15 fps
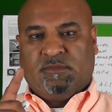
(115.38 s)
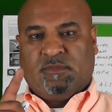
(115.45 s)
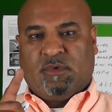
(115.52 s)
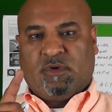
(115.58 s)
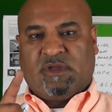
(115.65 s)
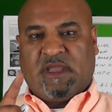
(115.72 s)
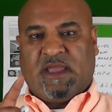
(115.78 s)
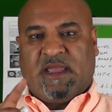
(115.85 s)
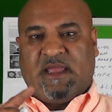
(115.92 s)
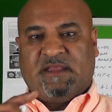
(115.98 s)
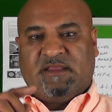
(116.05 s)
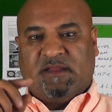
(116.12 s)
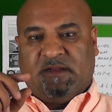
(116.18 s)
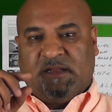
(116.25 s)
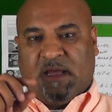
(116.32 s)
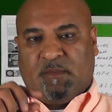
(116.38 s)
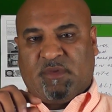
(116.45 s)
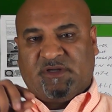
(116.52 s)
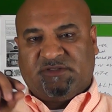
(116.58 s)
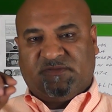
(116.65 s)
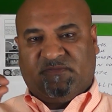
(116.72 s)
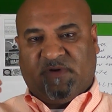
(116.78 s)
okay, and the number
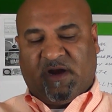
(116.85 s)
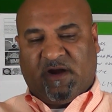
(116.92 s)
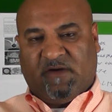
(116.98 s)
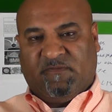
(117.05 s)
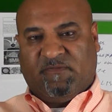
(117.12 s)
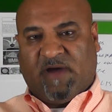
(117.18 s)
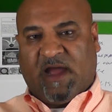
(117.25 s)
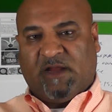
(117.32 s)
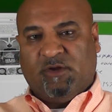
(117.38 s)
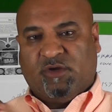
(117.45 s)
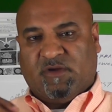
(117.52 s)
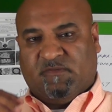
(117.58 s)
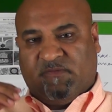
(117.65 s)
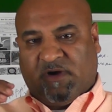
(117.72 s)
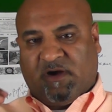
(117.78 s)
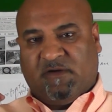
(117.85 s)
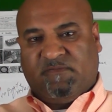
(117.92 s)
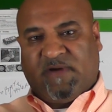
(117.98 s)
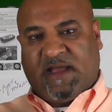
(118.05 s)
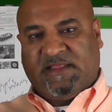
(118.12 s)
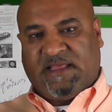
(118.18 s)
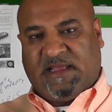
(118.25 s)
is verified, you can
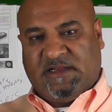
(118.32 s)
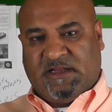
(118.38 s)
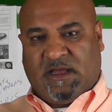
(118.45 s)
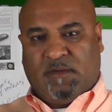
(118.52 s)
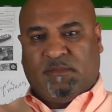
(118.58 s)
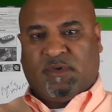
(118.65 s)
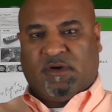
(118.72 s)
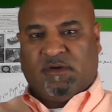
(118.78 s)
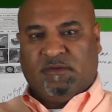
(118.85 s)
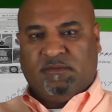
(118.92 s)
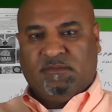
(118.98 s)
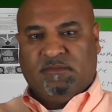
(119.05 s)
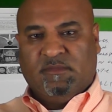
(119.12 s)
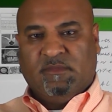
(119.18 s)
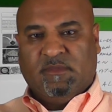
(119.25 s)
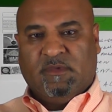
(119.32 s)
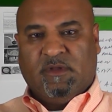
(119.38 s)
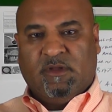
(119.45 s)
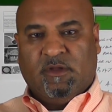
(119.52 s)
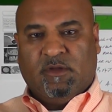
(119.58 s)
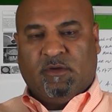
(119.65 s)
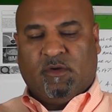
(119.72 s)
verify that number,
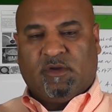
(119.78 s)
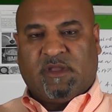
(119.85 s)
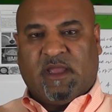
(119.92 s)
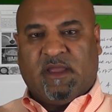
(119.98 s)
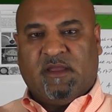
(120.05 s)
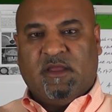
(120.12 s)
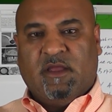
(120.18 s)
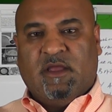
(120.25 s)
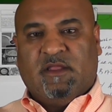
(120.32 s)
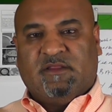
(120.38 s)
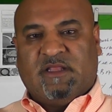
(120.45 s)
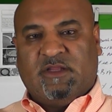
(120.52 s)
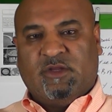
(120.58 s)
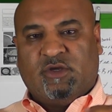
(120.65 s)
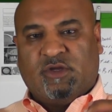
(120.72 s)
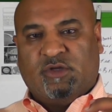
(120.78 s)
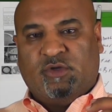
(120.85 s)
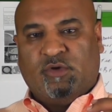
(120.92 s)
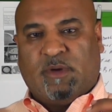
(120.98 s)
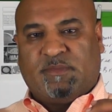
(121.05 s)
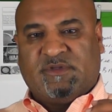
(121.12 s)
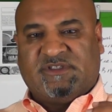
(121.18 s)
okay, then you could
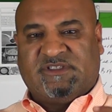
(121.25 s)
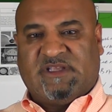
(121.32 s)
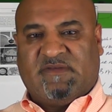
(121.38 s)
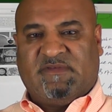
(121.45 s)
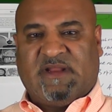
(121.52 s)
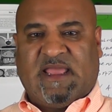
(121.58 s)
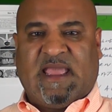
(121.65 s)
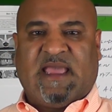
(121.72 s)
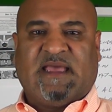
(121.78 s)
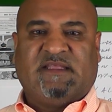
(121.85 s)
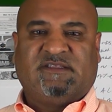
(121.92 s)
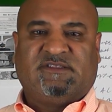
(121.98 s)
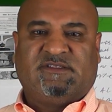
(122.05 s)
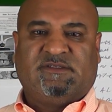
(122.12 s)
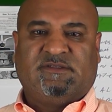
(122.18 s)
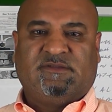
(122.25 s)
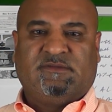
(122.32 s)
do up to 7 ads.